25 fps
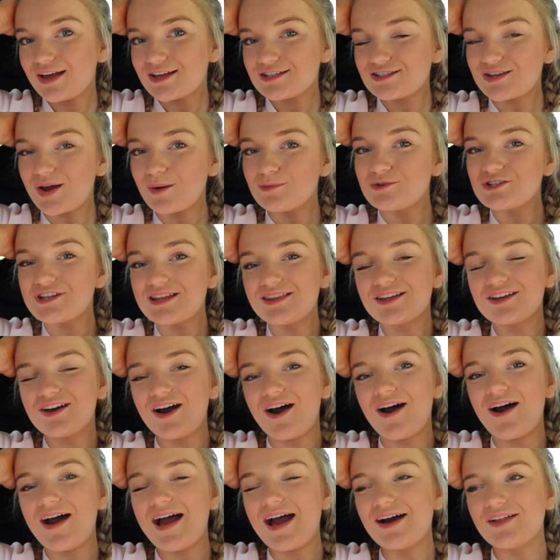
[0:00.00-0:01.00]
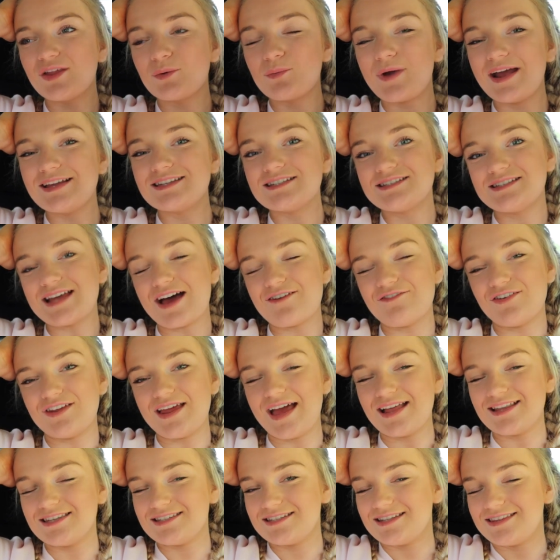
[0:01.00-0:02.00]
So I'm just in the car on the way to
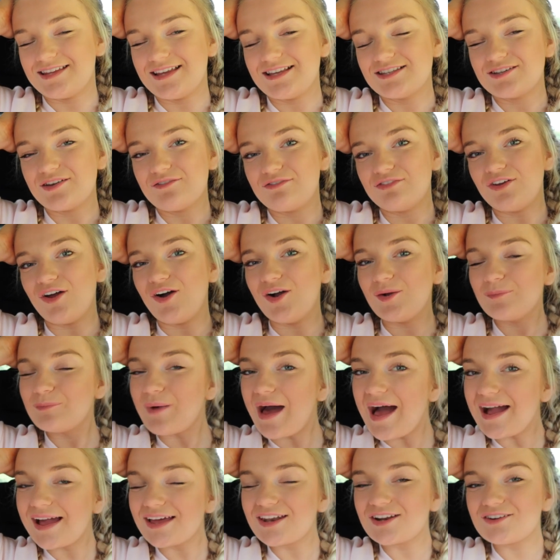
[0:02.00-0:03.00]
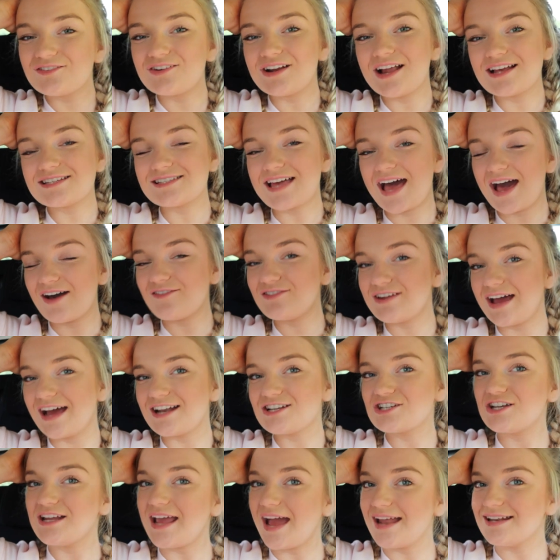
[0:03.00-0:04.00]
Devon editing this vlog back, and I realised I haven't
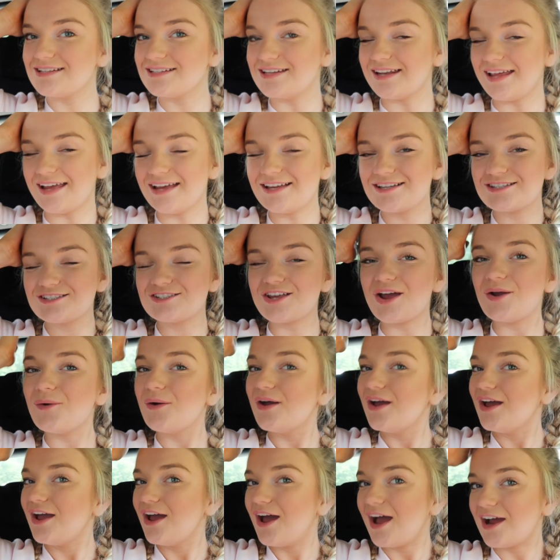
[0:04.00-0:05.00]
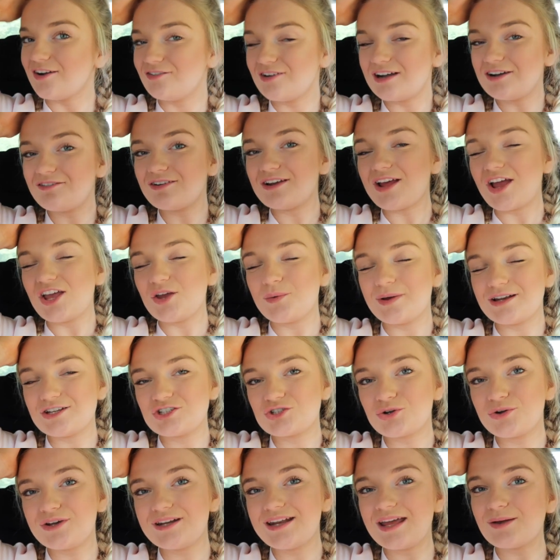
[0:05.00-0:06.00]
actually ended it. So I really, really hope you
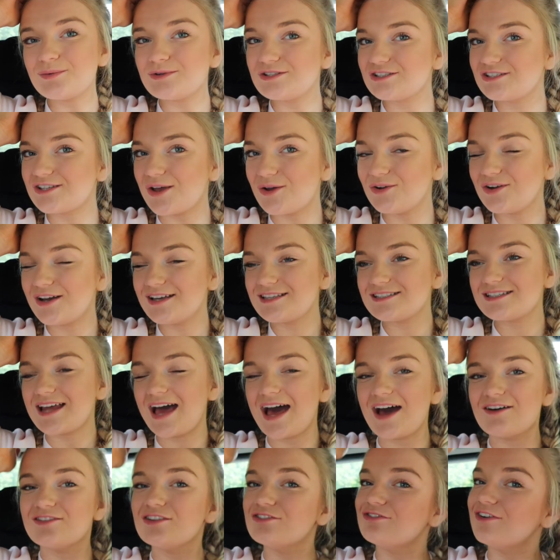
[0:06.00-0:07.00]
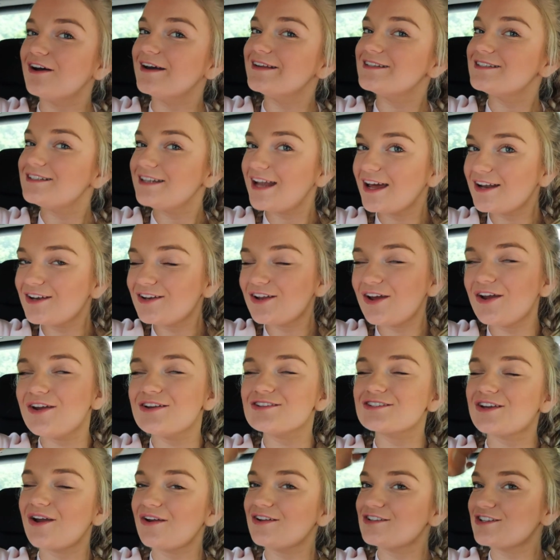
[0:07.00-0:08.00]
enjoyed it. It was so nice to have the first
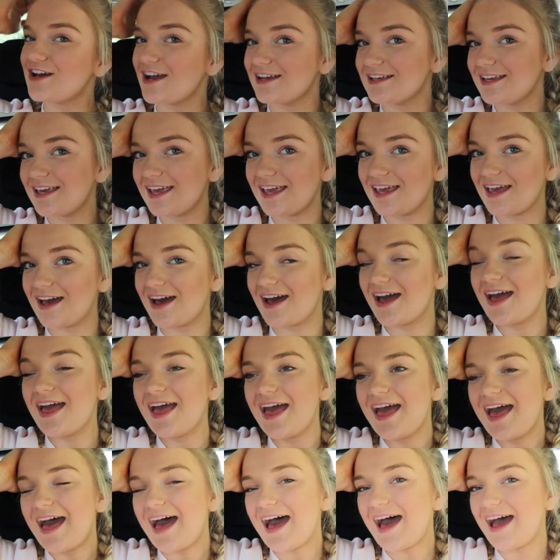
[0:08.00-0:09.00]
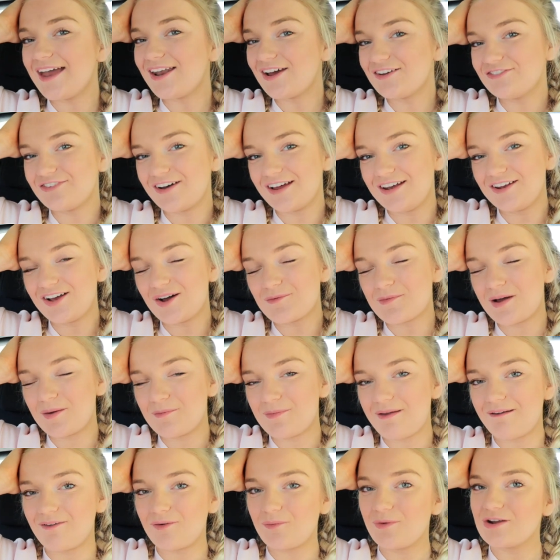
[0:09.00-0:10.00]
Nando's, going to Ikea, and I finally got my
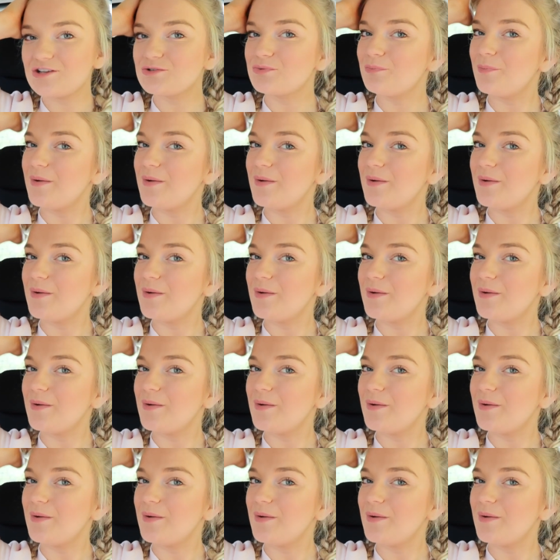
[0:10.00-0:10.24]
mirror, which